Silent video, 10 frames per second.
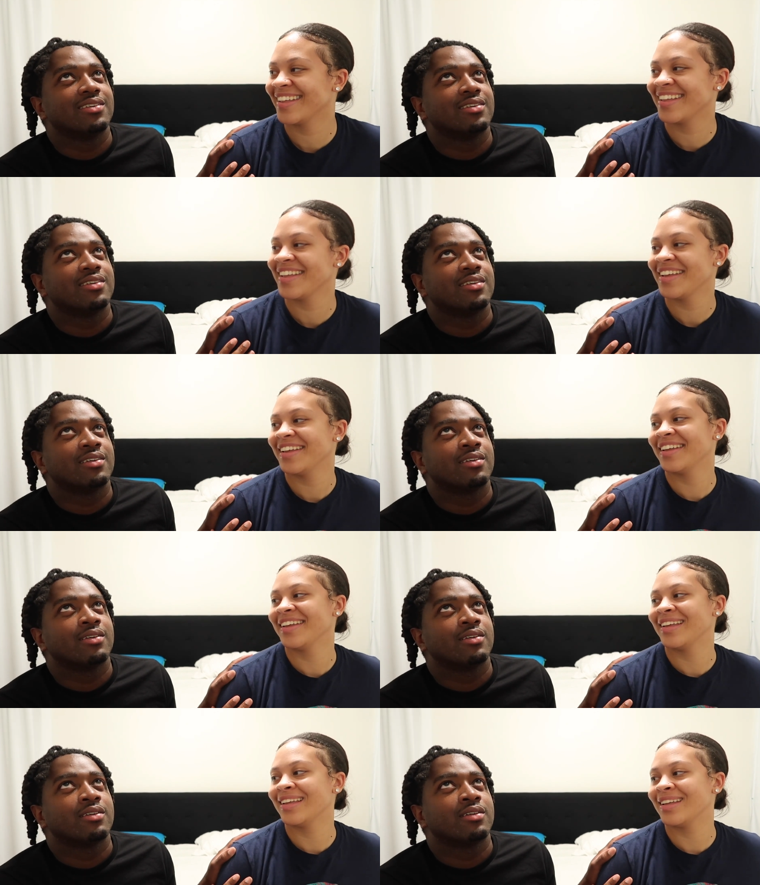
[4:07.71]

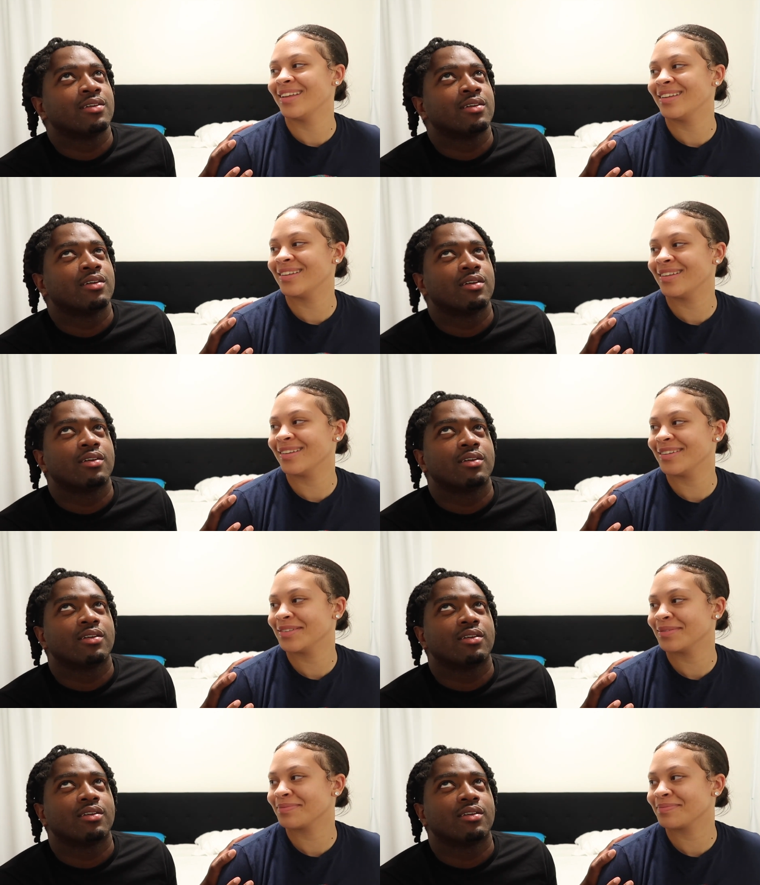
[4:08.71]
(silence)